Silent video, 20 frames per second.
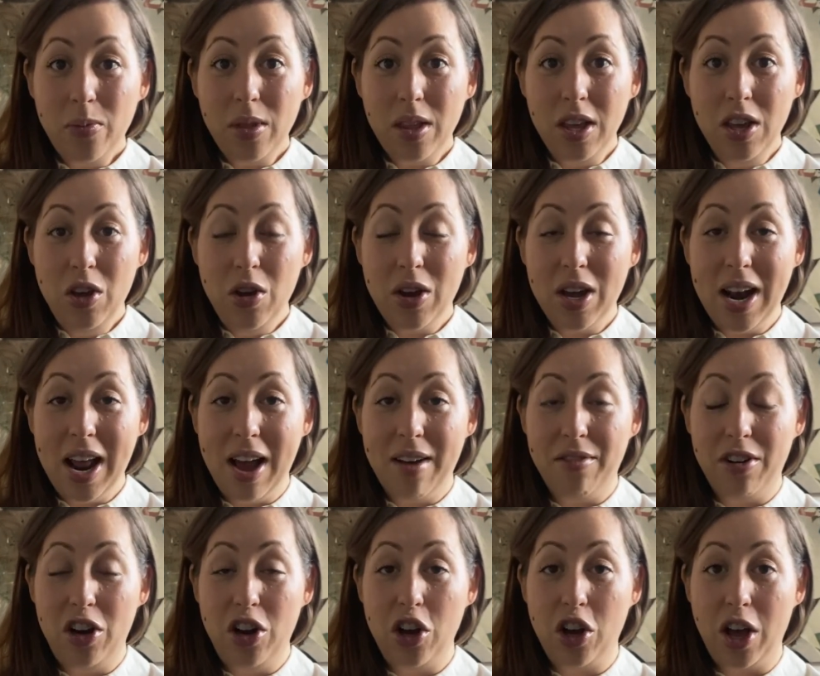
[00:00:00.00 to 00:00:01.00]
you can have
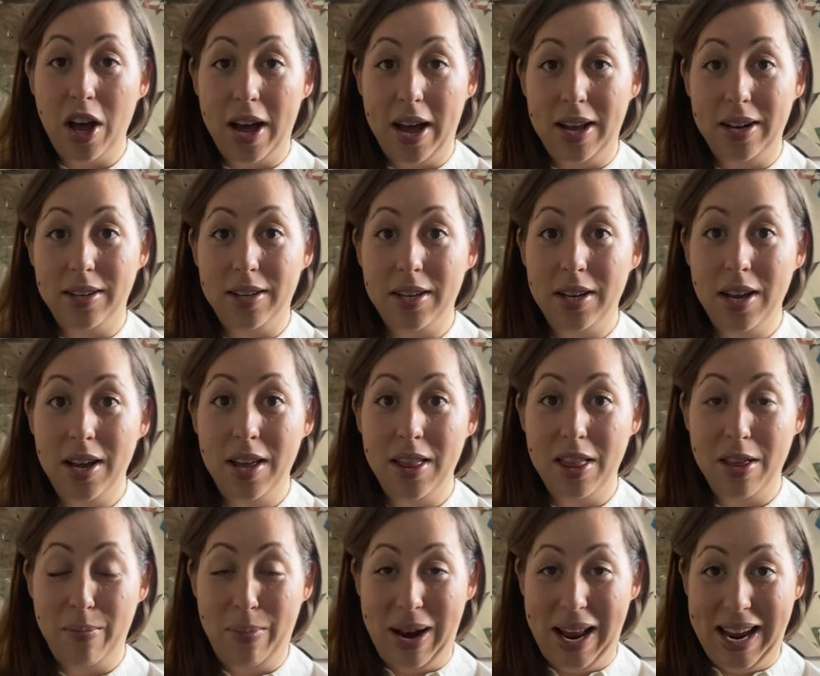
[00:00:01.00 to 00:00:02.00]
a look at
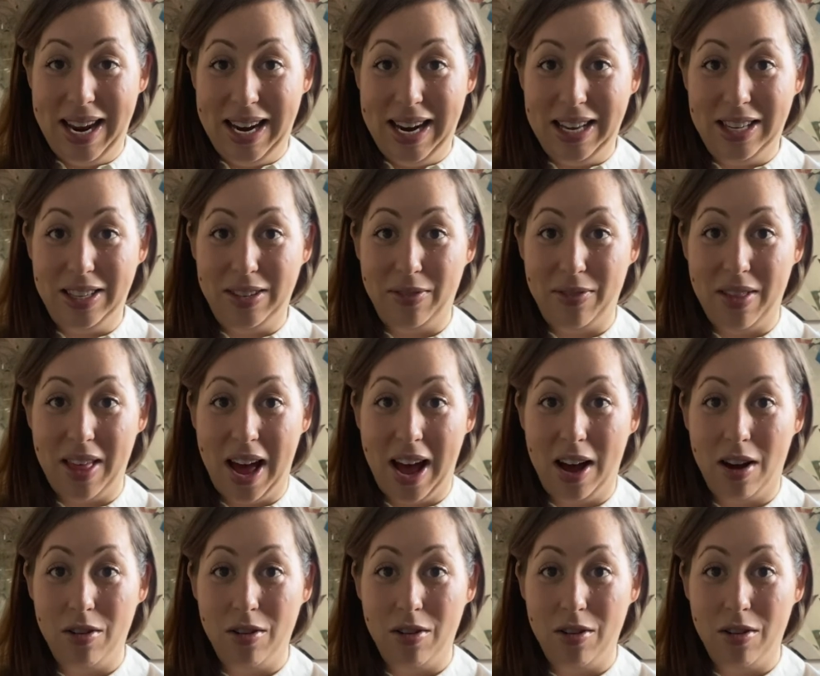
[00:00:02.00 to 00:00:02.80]
the playlist for that.